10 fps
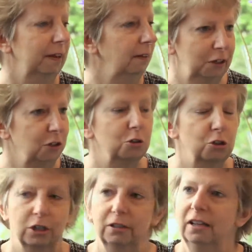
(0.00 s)
uh, an
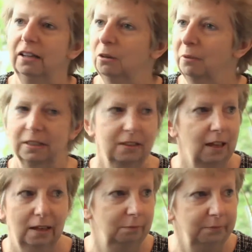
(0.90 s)
ocean, whether
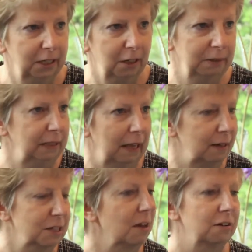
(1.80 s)
they're, you know, in the
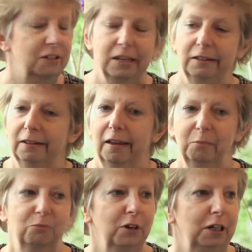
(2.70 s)
Antarctic
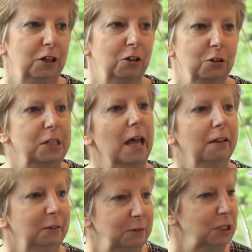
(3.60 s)
um, running a hotel,
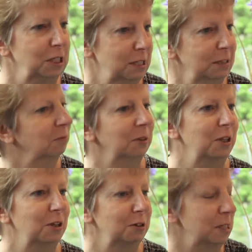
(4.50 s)
which is one of
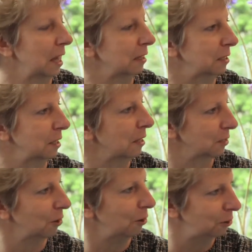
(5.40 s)
the only sectors that
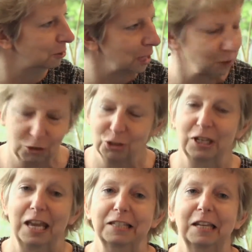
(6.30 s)
hasn't got hotels just
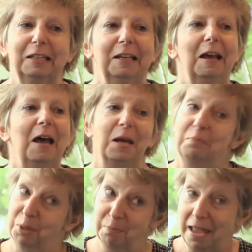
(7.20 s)
yet, uh,
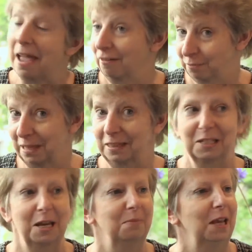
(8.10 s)
but may have by the
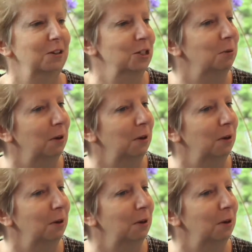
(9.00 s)
time they actually